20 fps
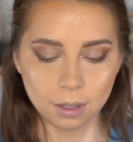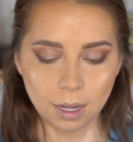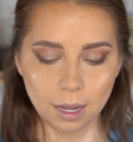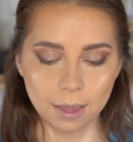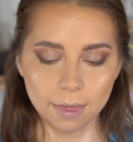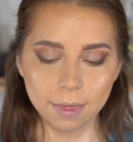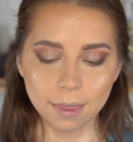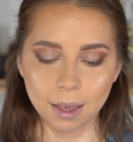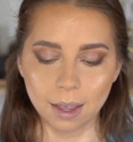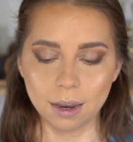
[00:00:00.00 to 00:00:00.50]

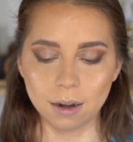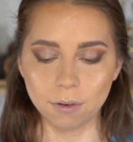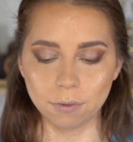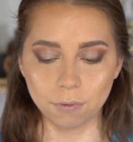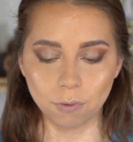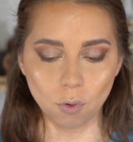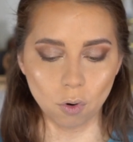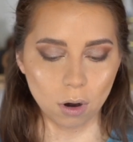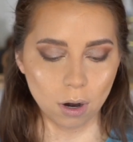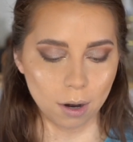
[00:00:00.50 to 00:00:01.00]
And then
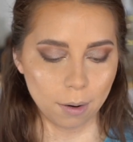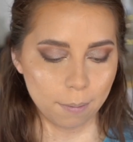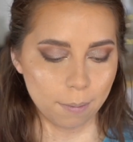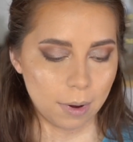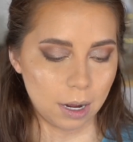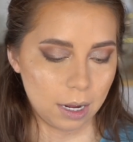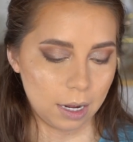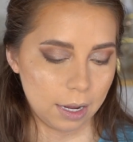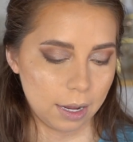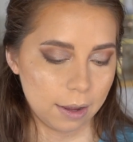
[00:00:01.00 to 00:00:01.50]
for
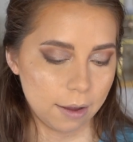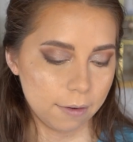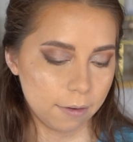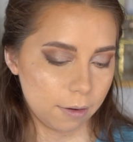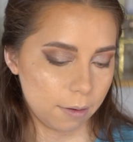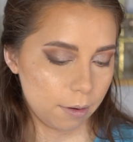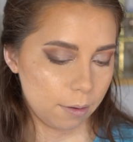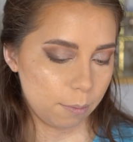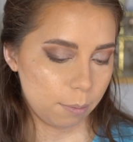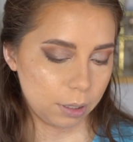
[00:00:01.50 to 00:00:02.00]
my
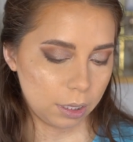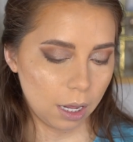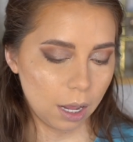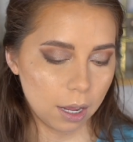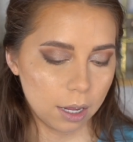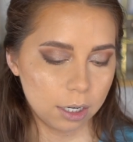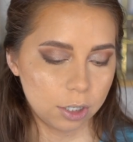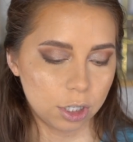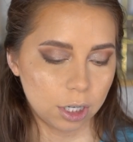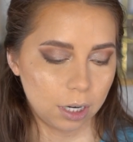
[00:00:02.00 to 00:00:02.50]

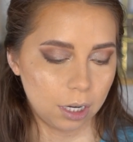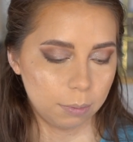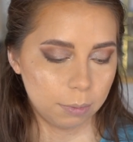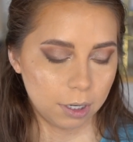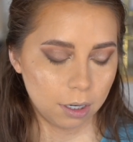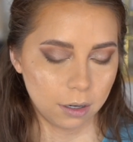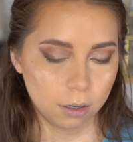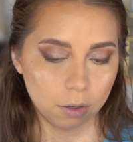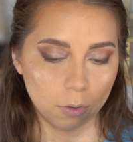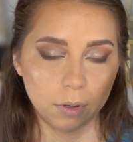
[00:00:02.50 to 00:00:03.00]
blush, I'm
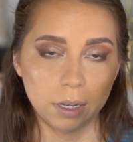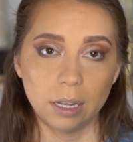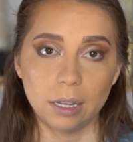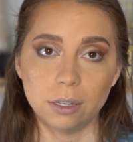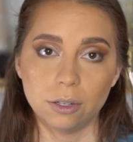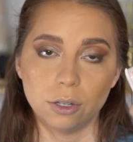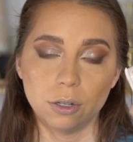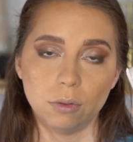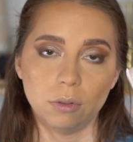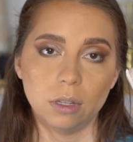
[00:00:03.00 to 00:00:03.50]
gonna go
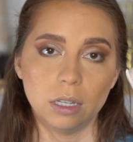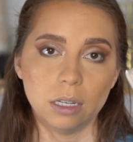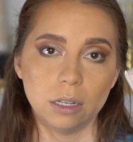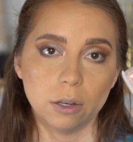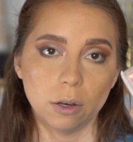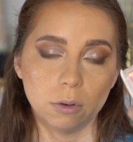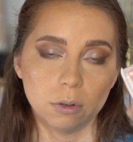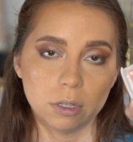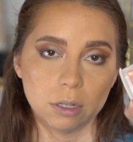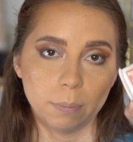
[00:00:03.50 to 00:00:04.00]
into the
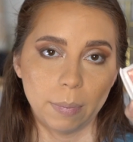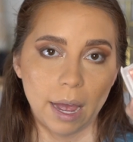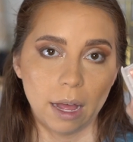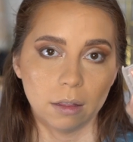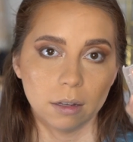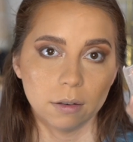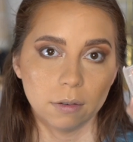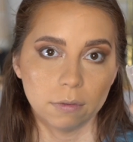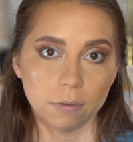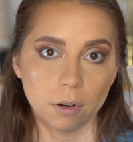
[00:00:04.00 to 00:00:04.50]
Ghost
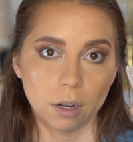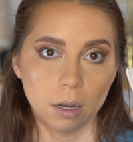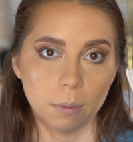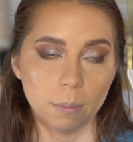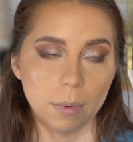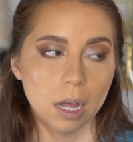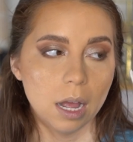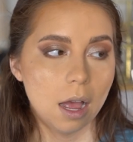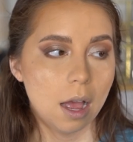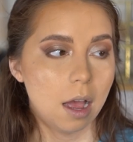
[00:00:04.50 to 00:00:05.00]
palette
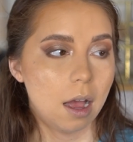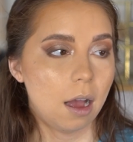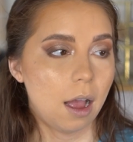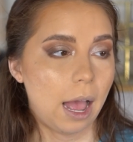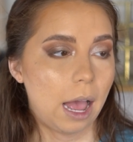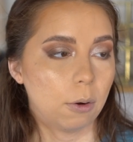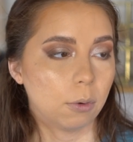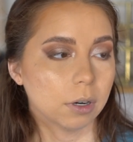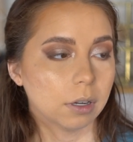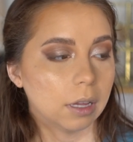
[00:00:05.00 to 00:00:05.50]
from
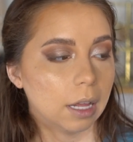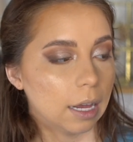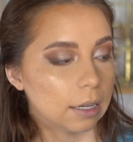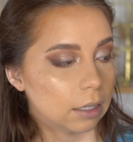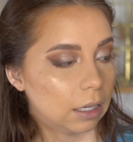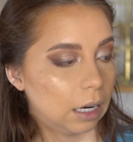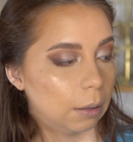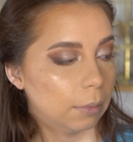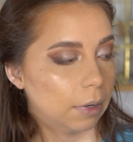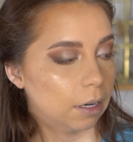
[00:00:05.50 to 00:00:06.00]

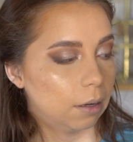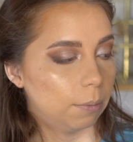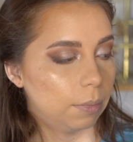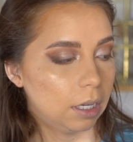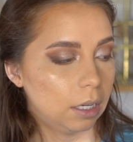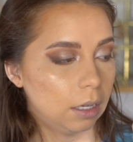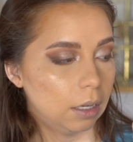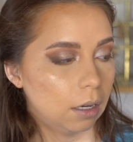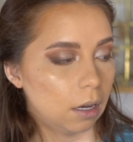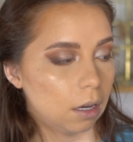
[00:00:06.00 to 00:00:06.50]
Hourglass, and I'm gonna
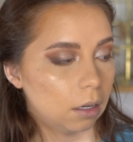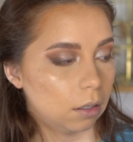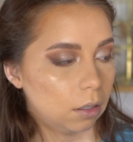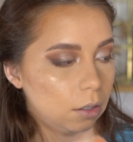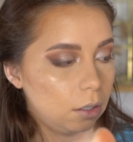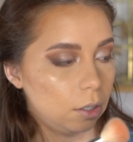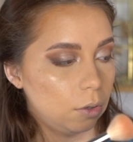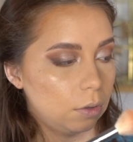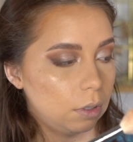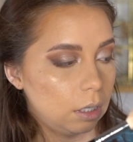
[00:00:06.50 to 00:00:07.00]
be
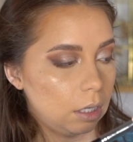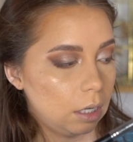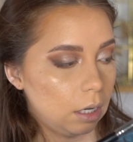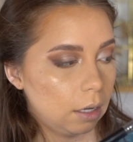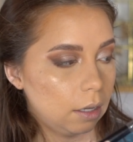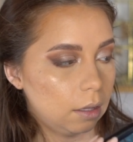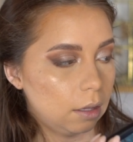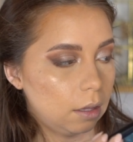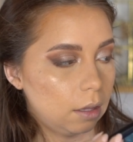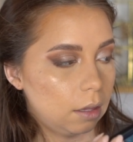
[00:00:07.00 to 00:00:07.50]

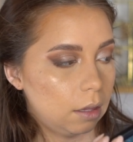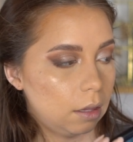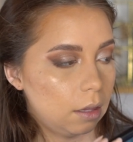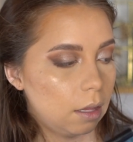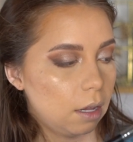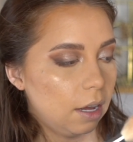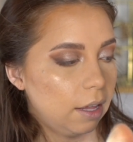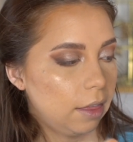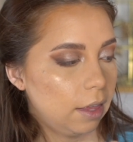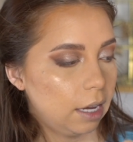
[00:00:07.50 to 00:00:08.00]
using,
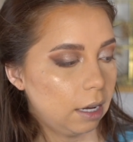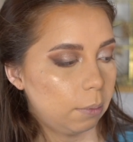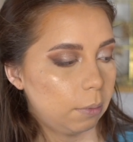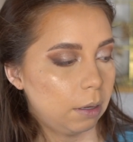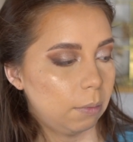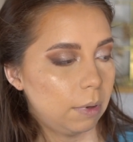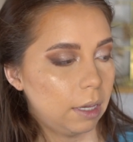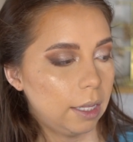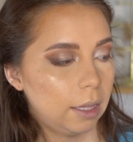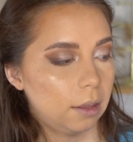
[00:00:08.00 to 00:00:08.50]
I think
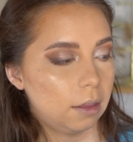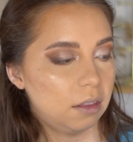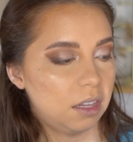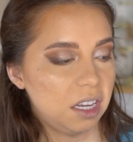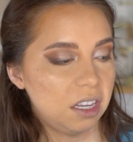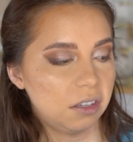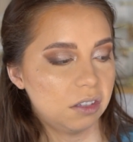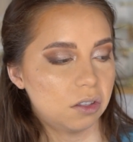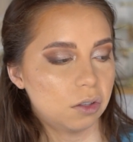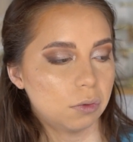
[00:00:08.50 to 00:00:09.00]
maybe
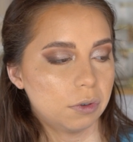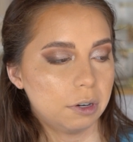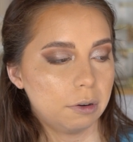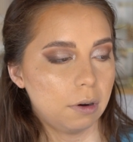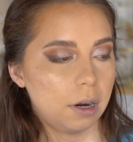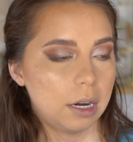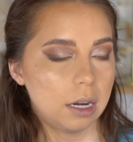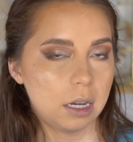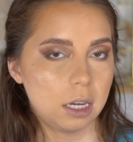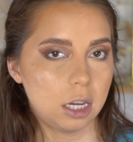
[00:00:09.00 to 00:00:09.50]
these three
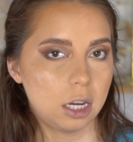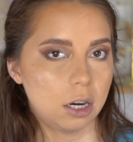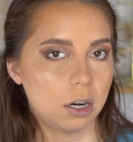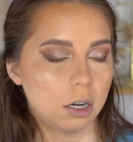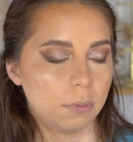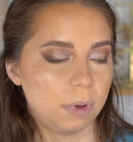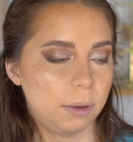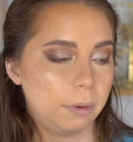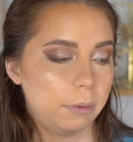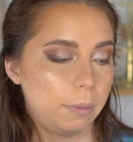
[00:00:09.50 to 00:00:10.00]
right here,
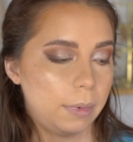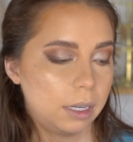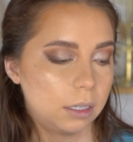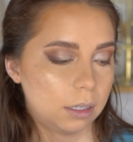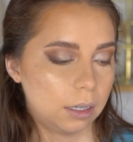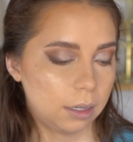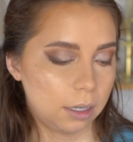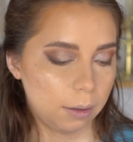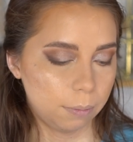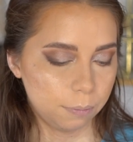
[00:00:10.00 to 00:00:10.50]
maybe
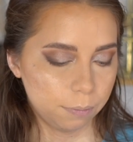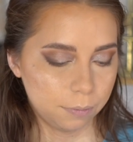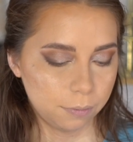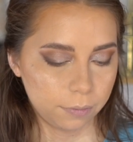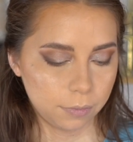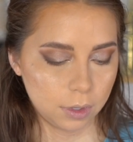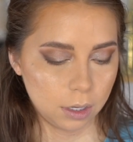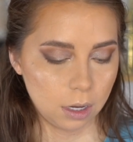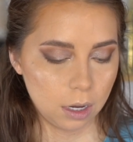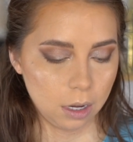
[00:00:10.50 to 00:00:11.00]
mixing them,
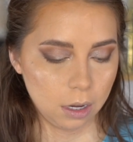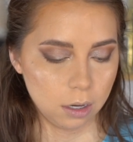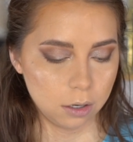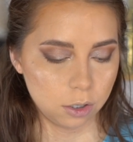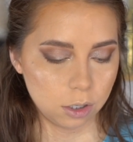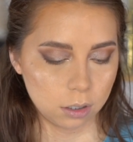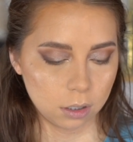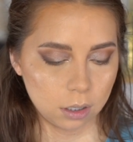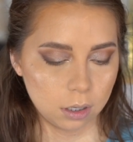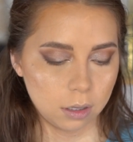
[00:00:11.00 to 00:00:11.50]

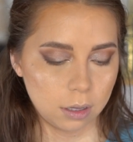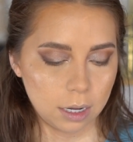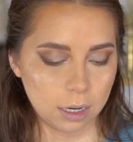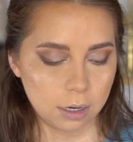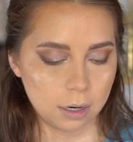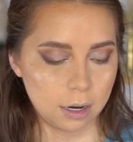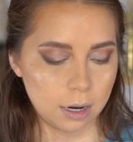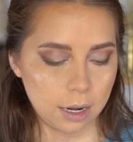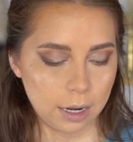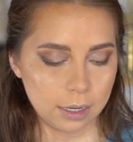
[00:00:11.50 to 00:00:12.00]
just to get like a
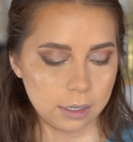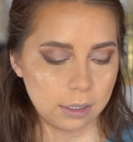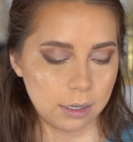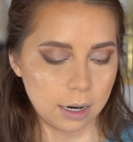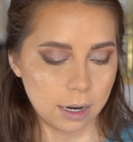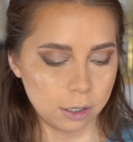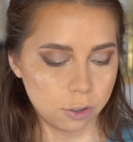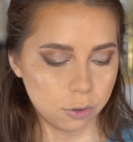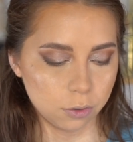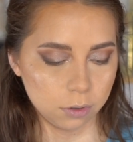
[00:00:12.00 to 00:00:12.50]
nice
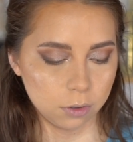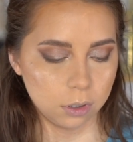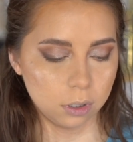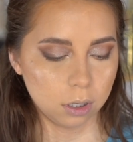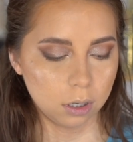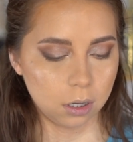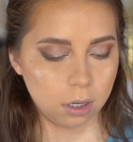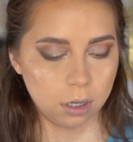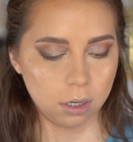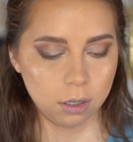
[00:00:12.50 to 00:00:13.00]
natural
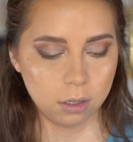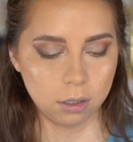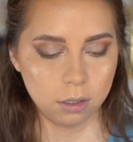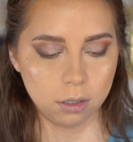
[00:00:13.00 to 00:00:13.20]
look.